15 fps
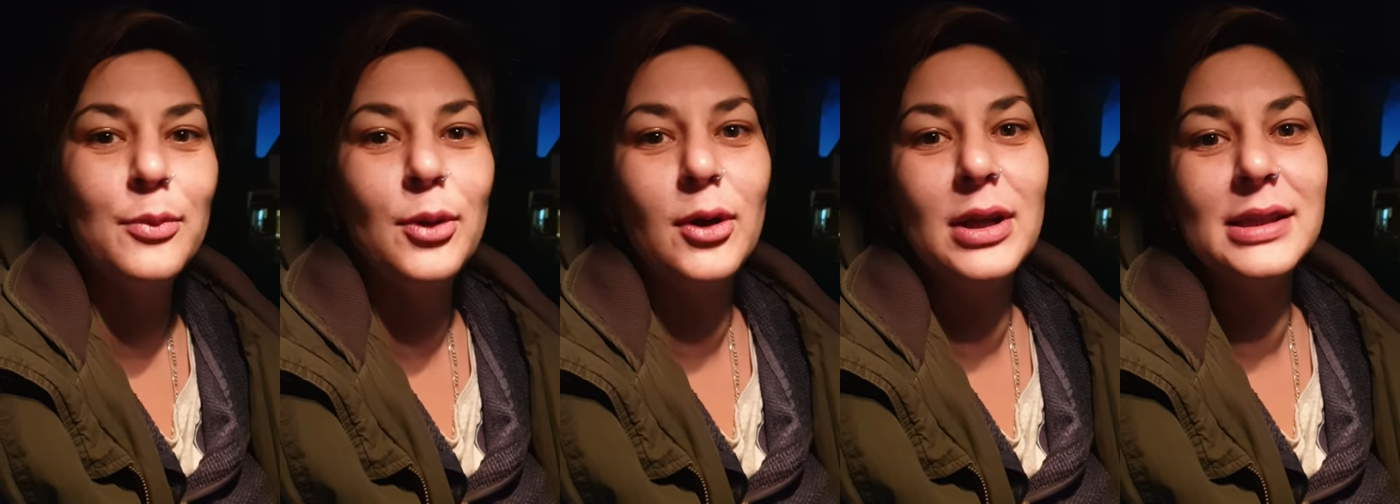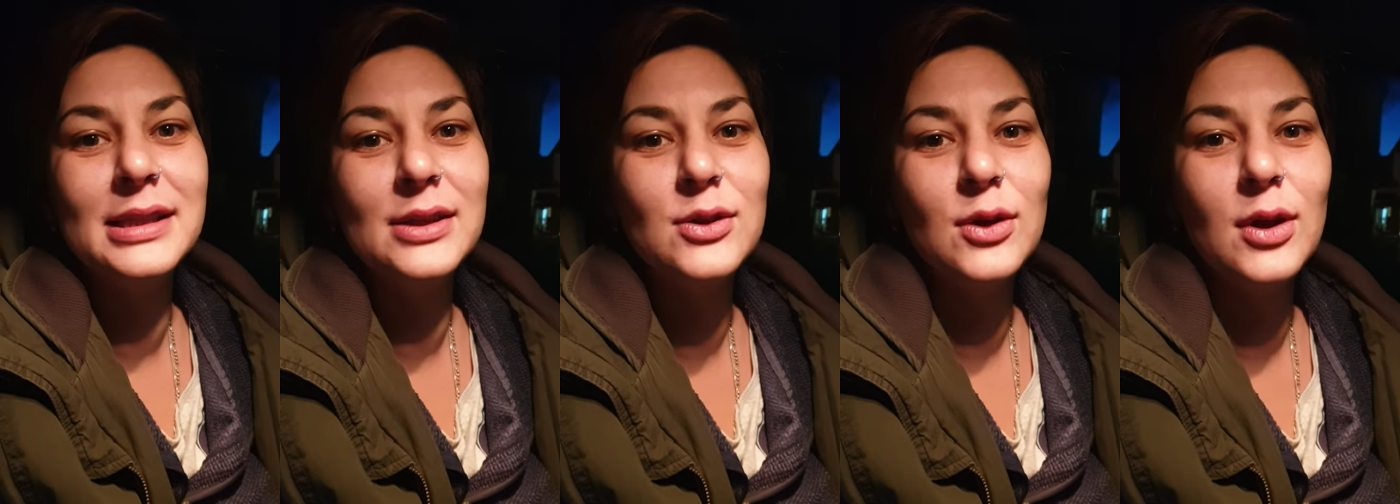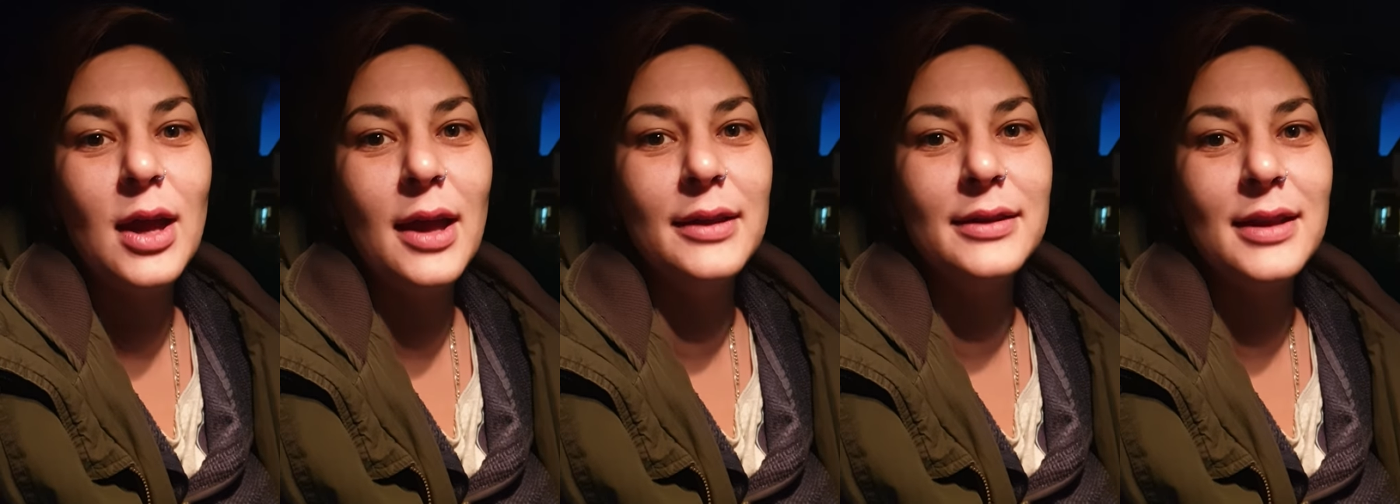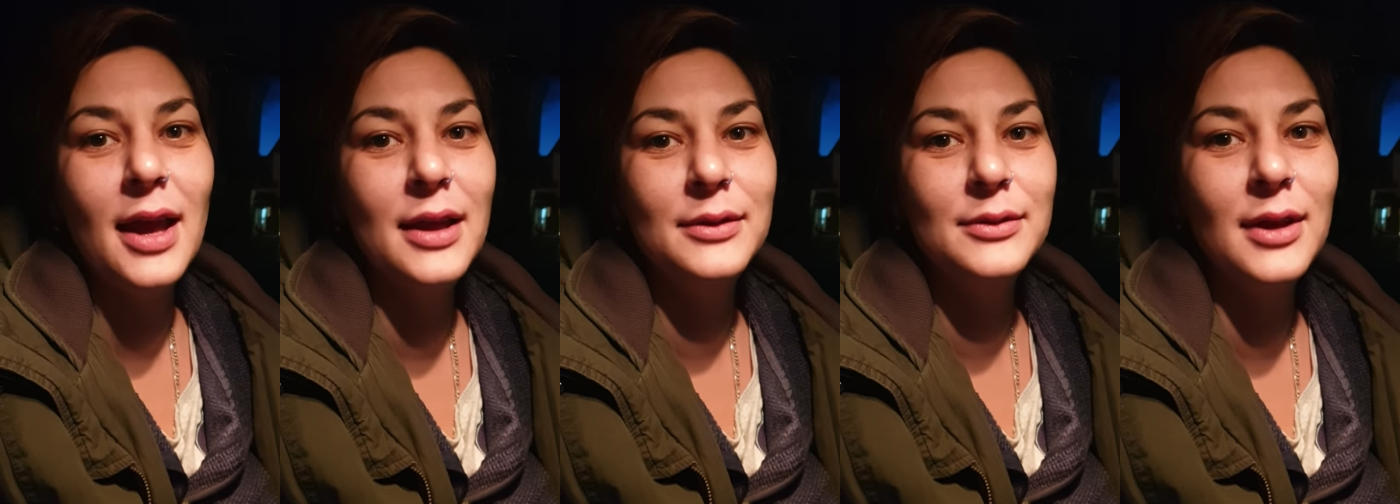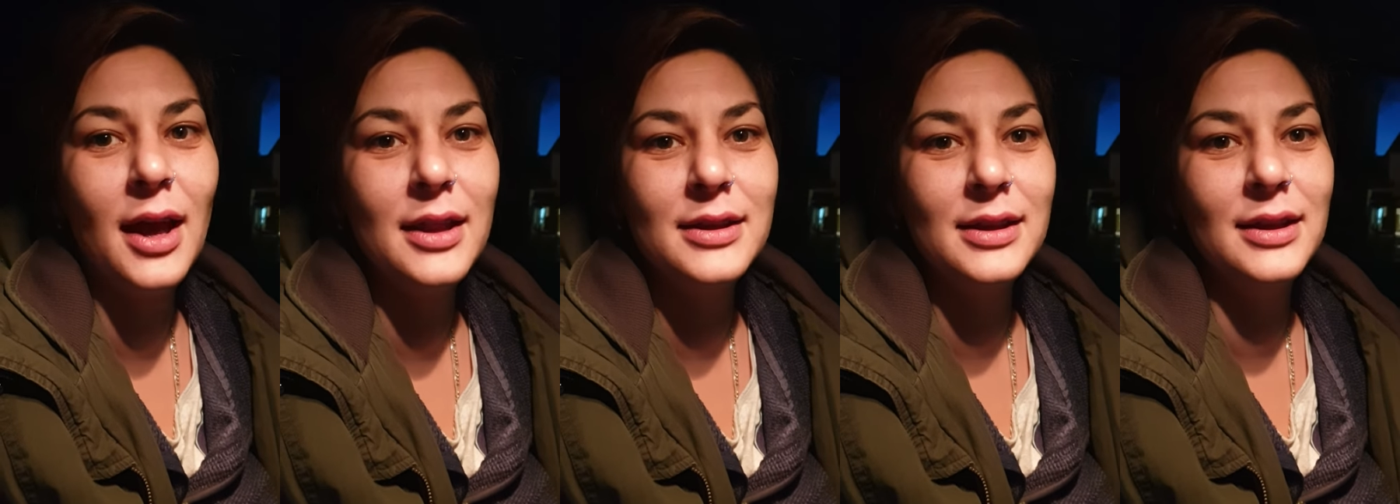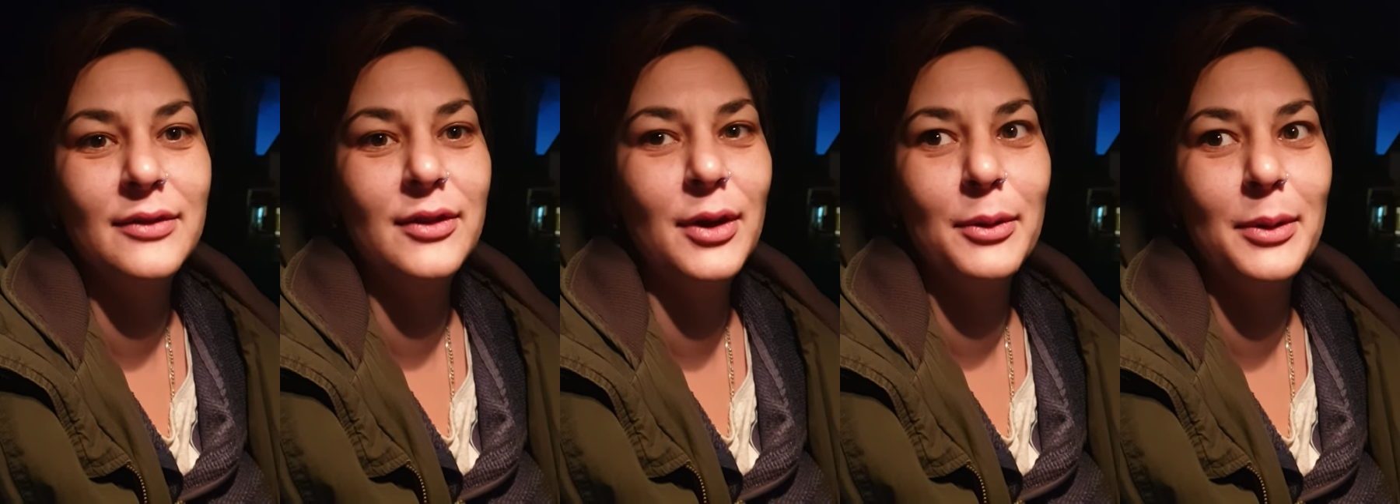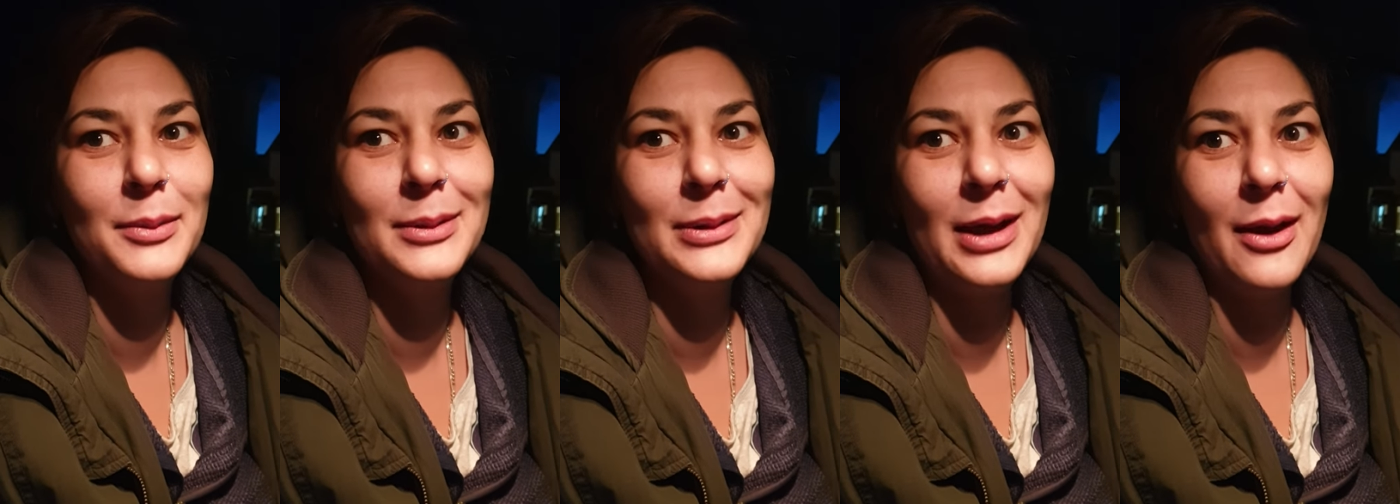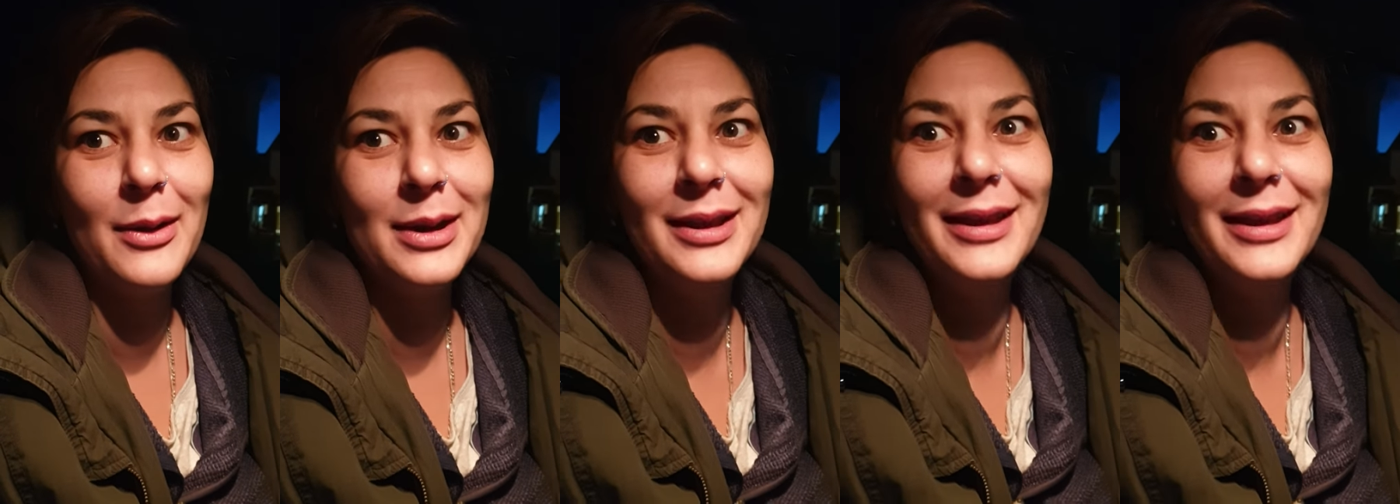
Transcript: be honest, it's, I, I, I didn't even know where we were going.